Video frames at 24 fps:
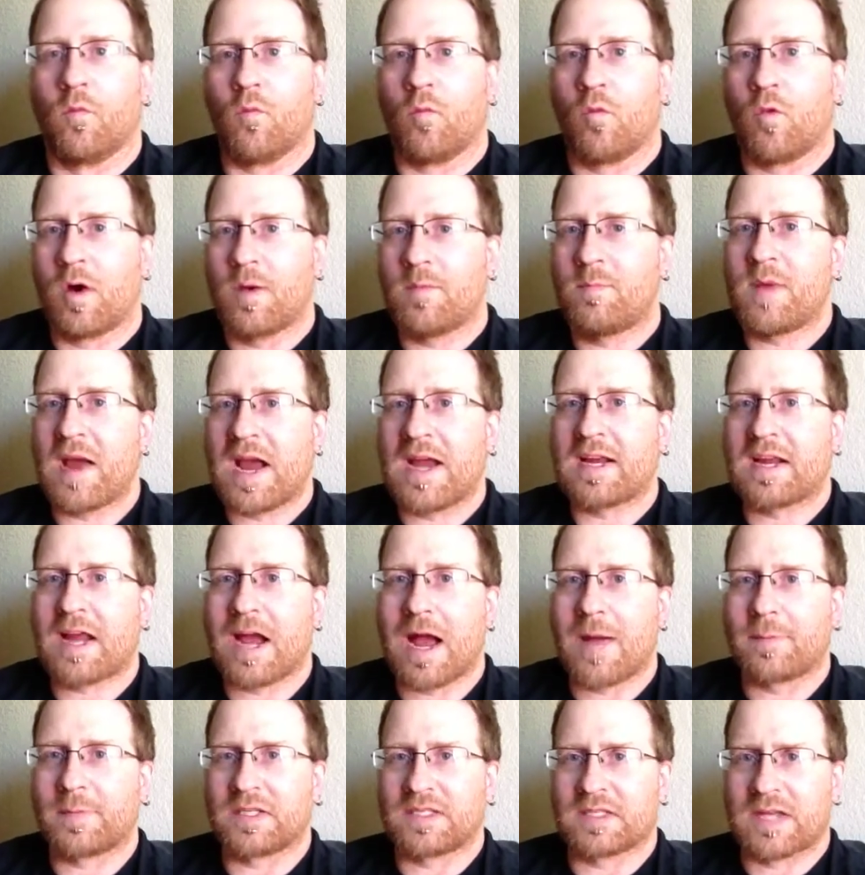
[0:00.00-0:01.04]
one bad
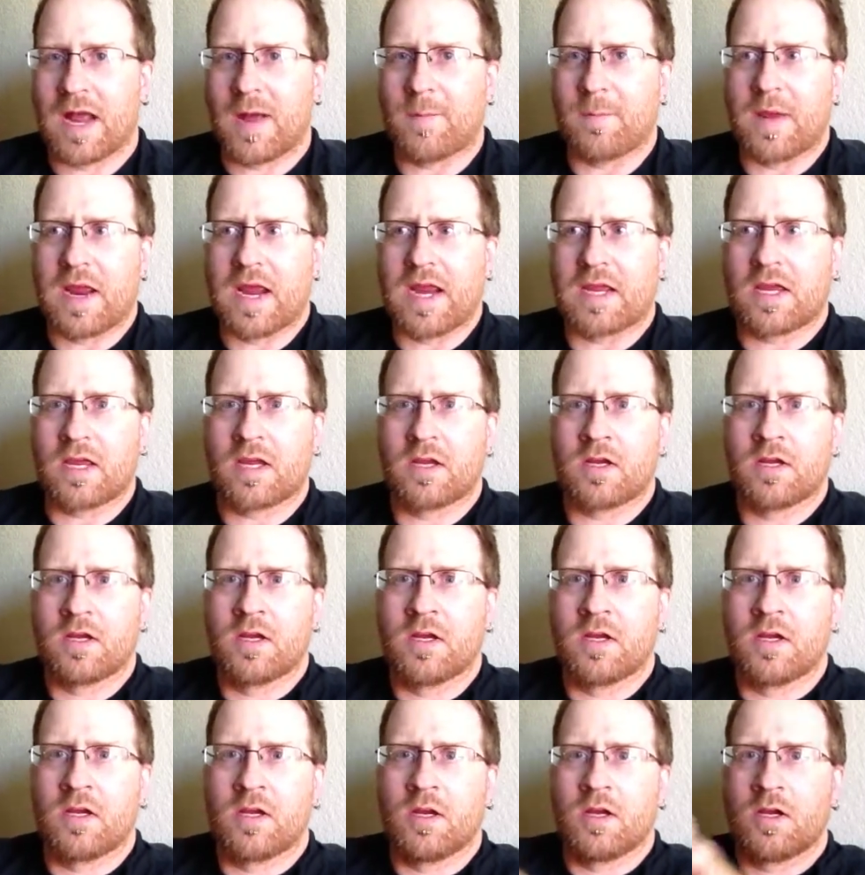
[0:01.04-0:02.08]
cop does not make
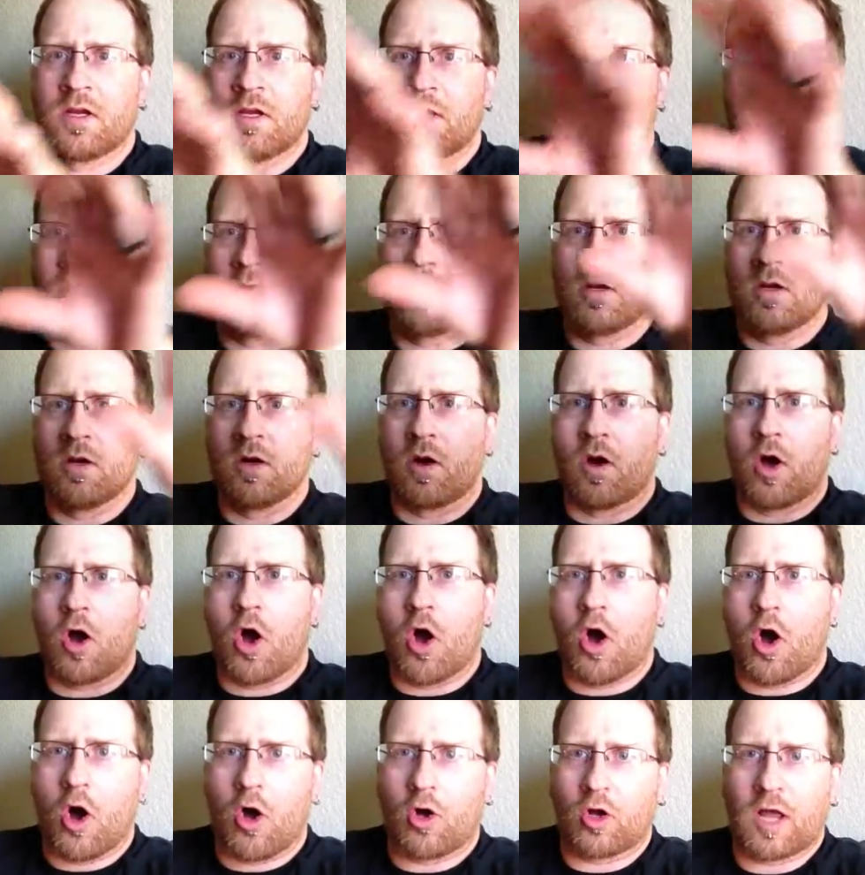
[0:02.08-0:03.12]

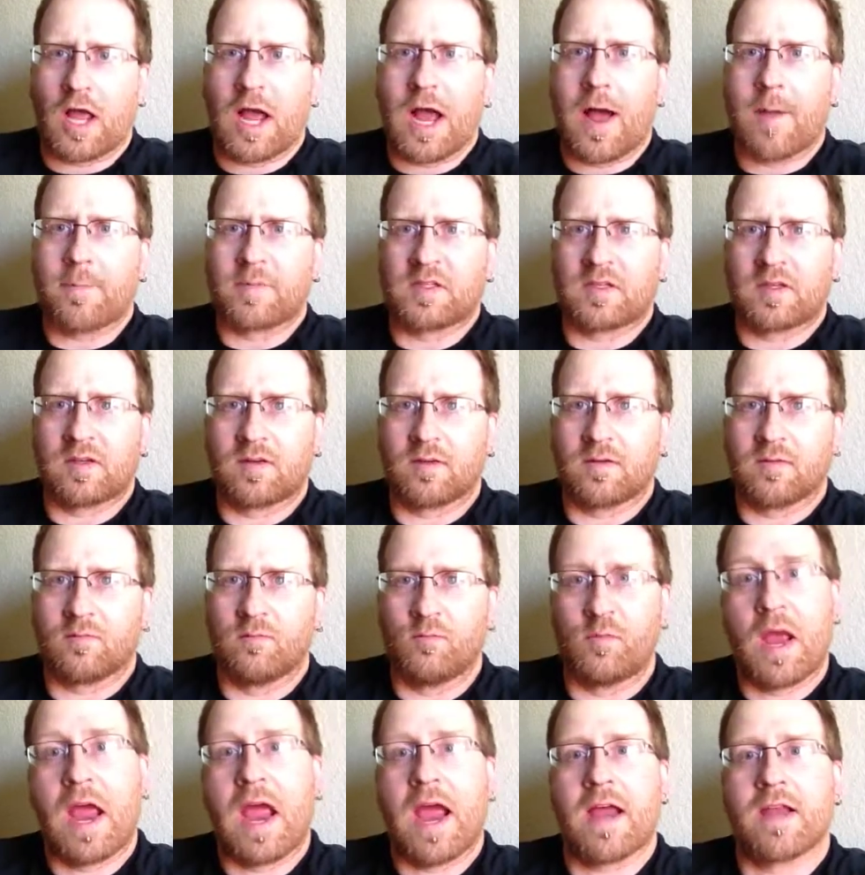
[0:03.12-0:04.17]
all cops
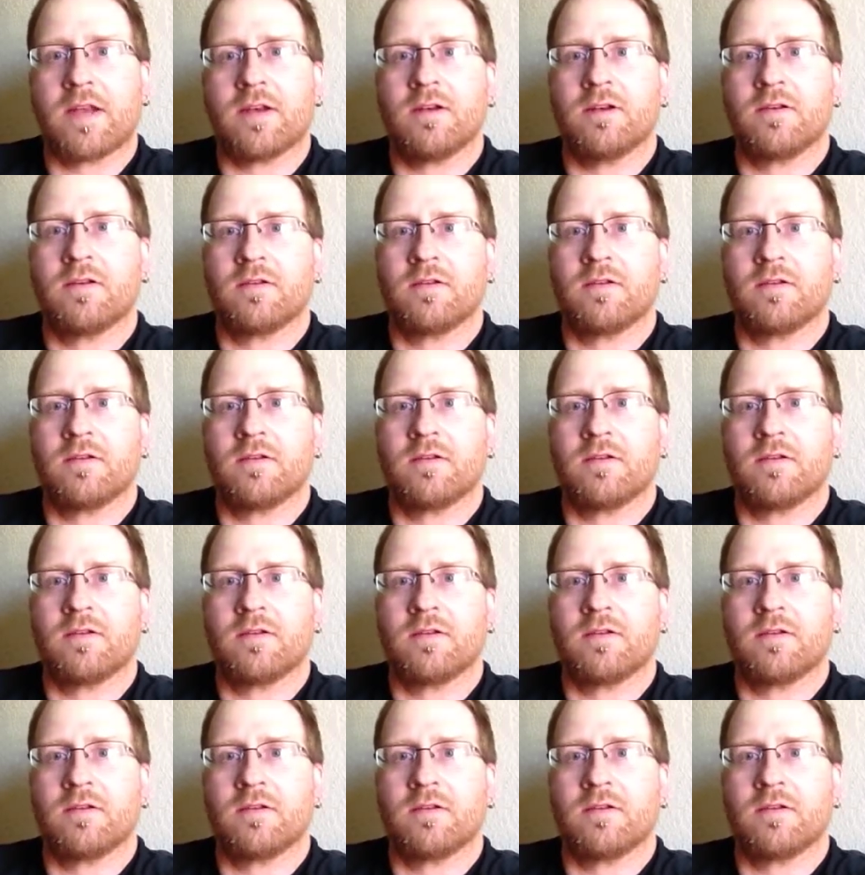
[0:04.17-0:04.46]
bad.